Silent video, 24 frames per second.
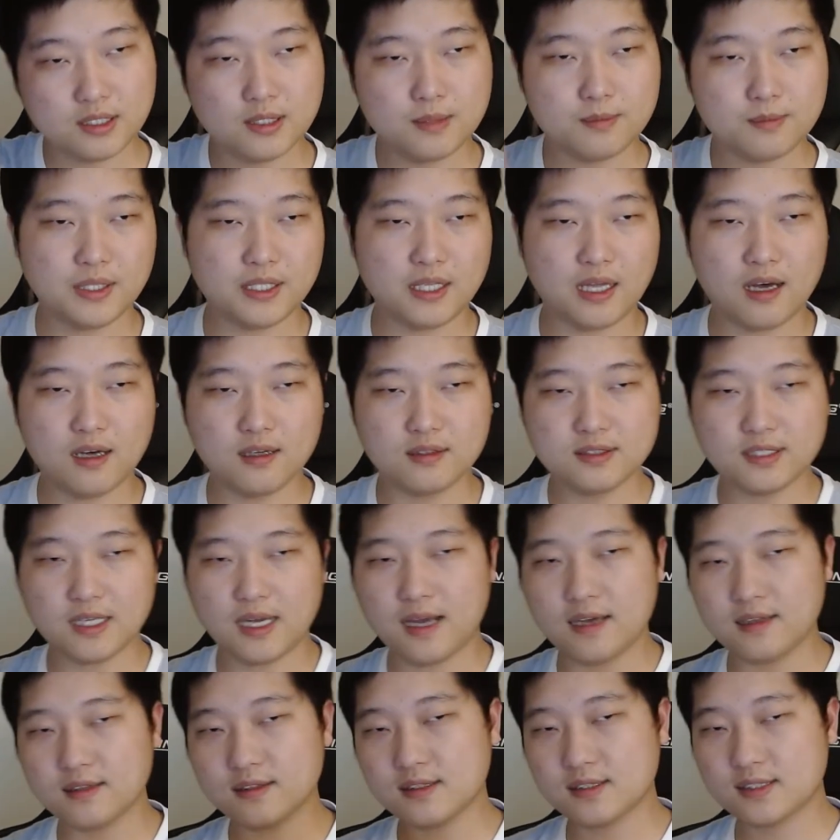But on the
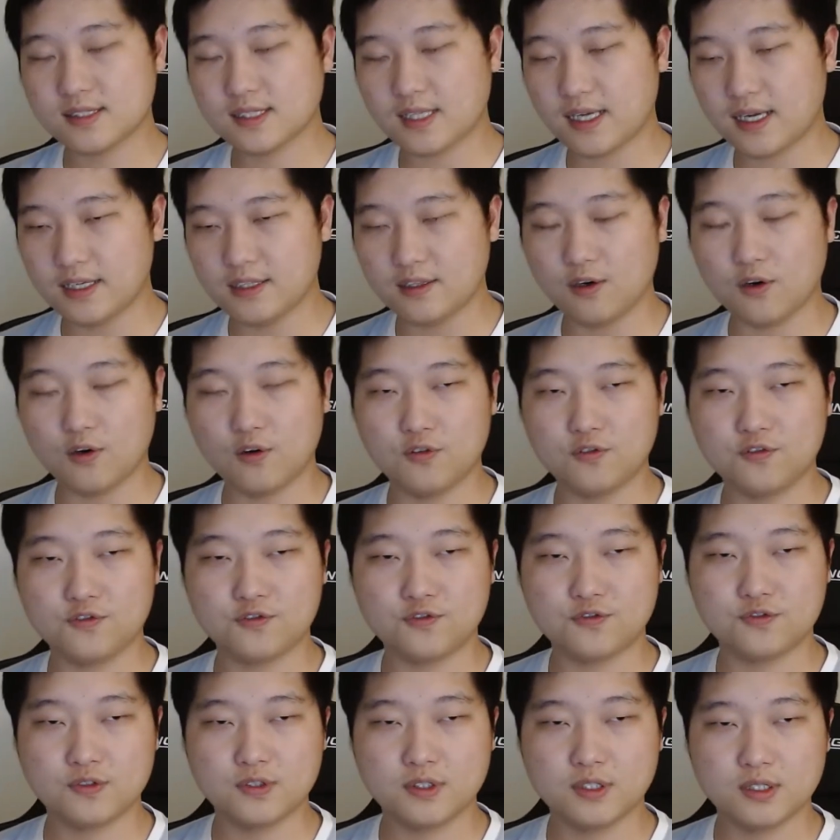other side of
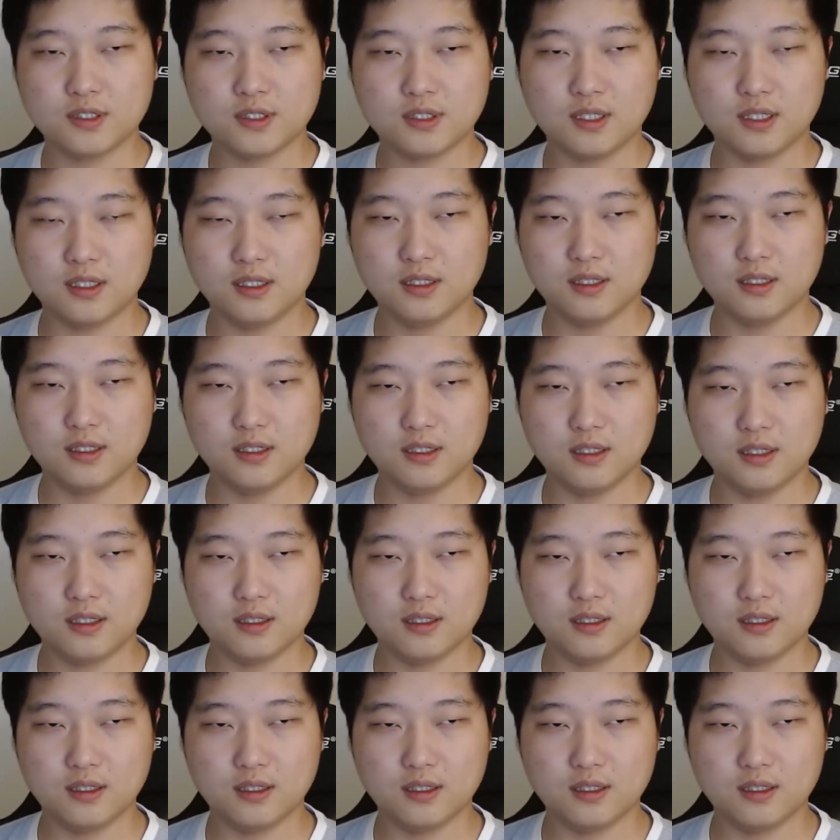but